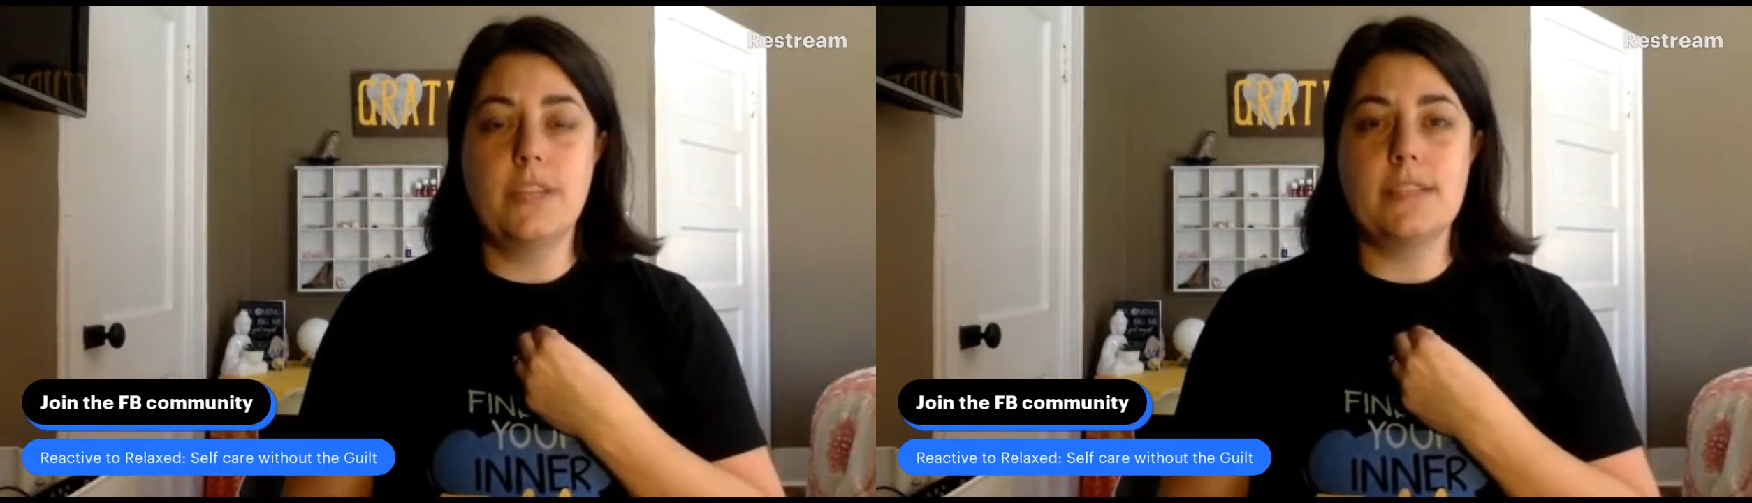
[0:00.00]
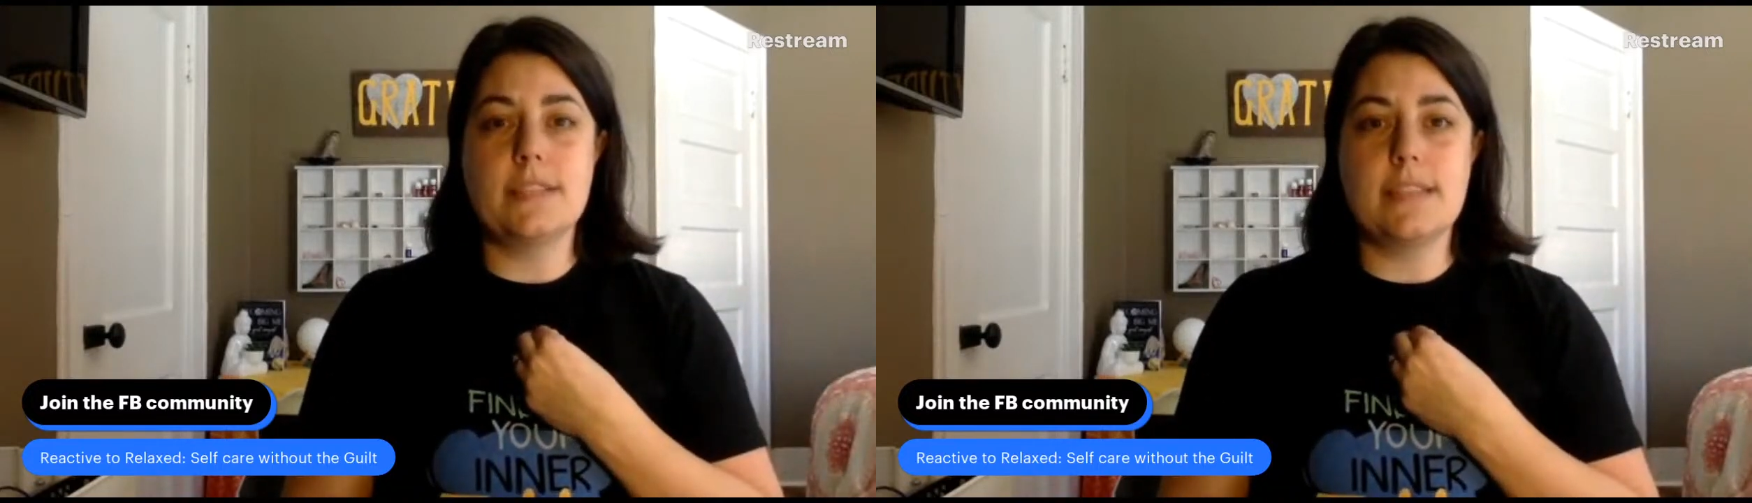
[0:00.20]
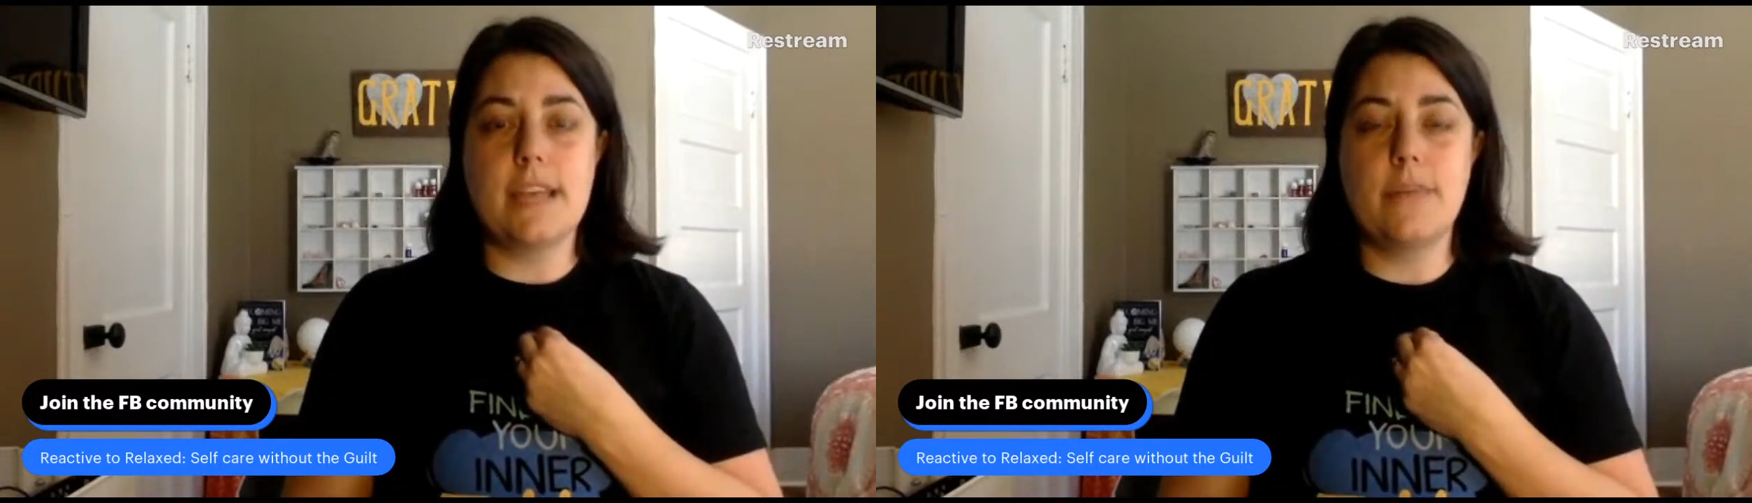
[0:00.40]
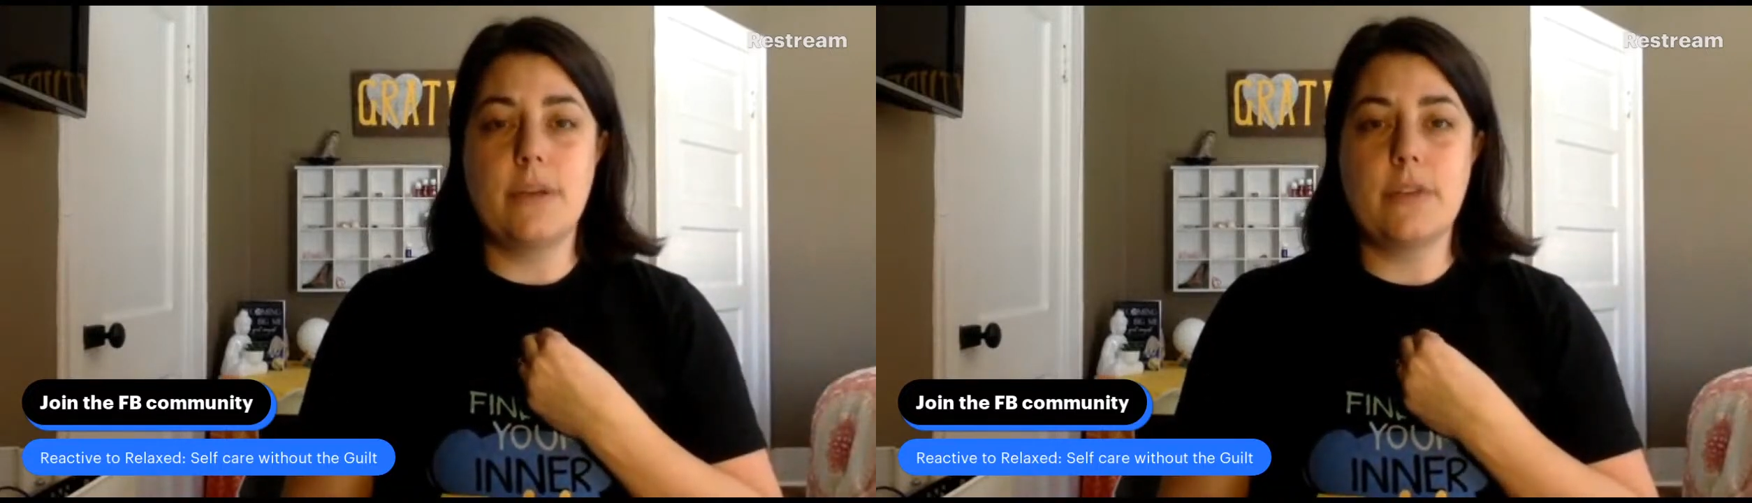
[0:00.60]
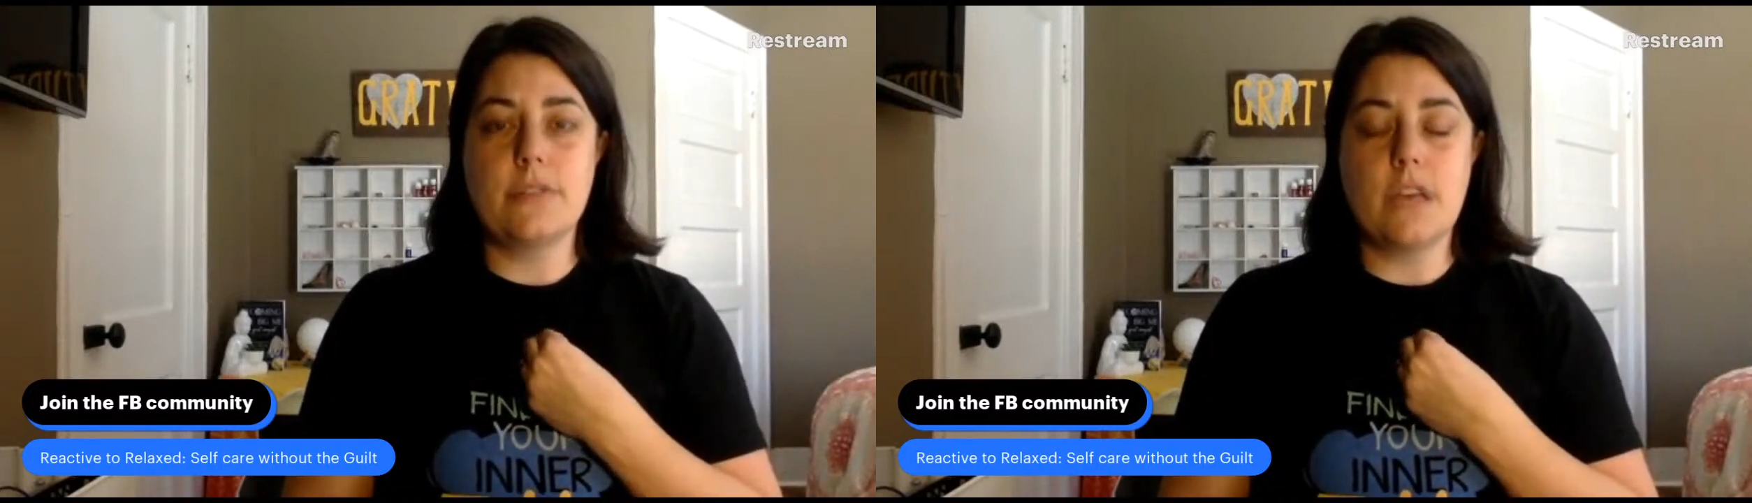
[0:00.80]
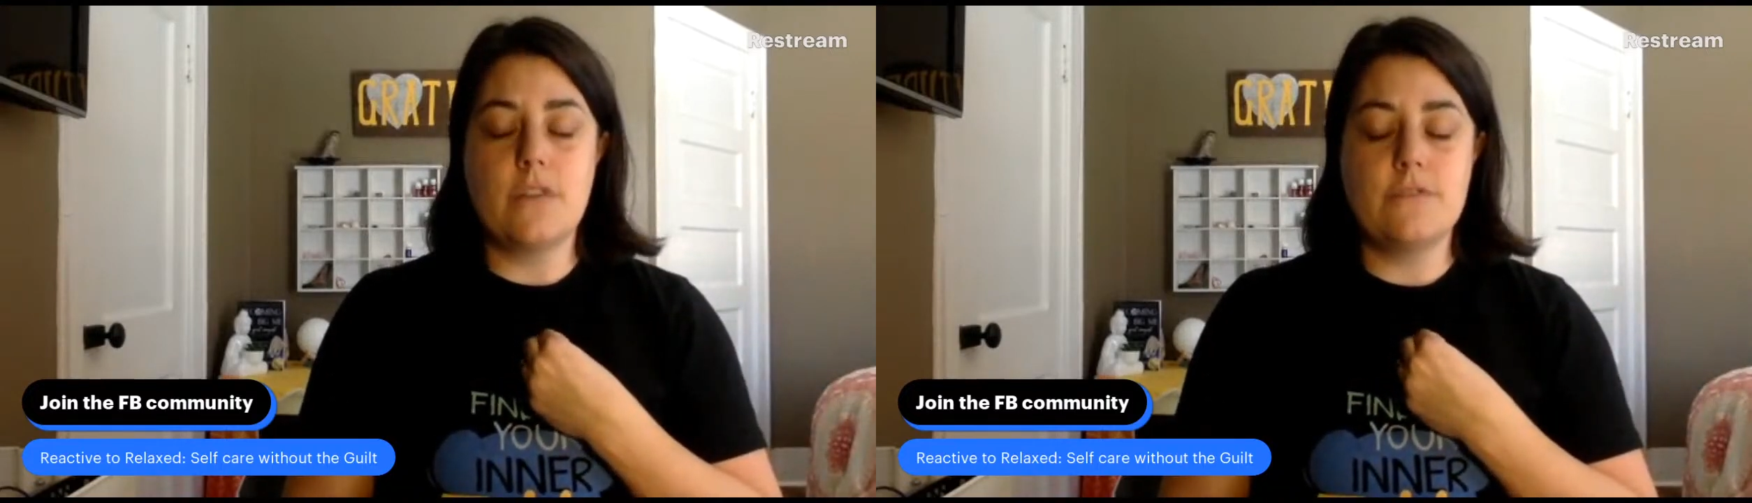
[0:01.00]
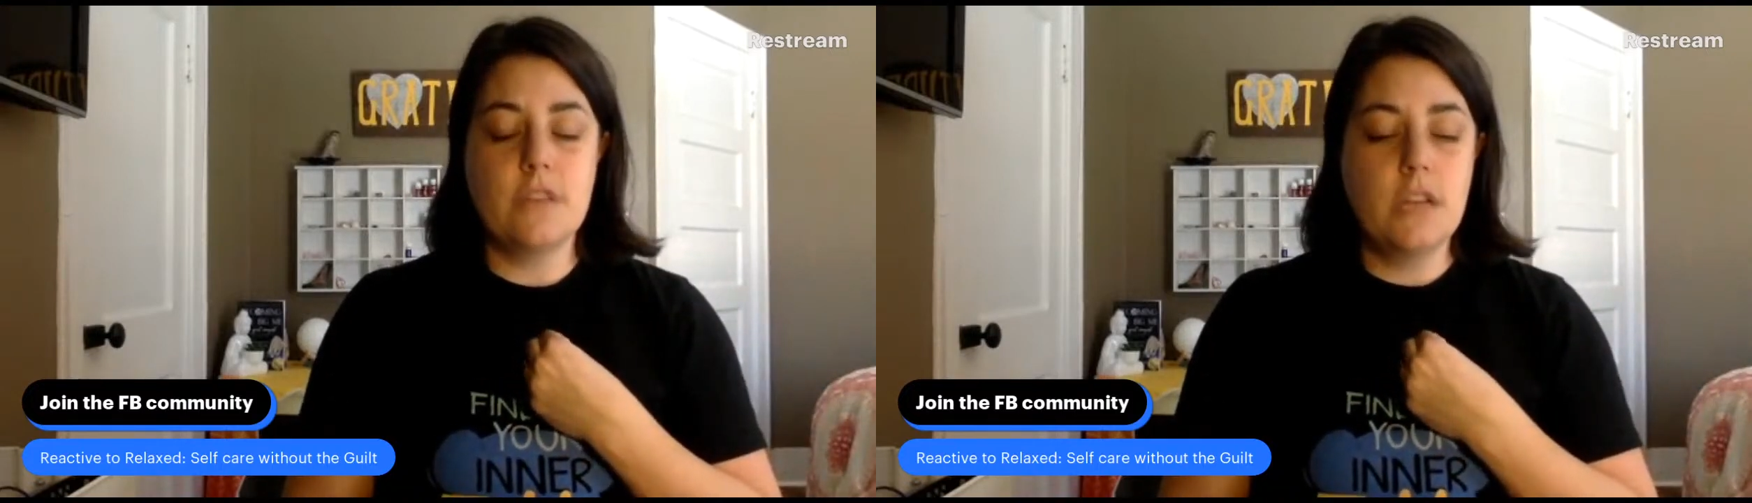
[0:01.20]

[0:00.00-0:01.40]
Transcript: does it say about yourself?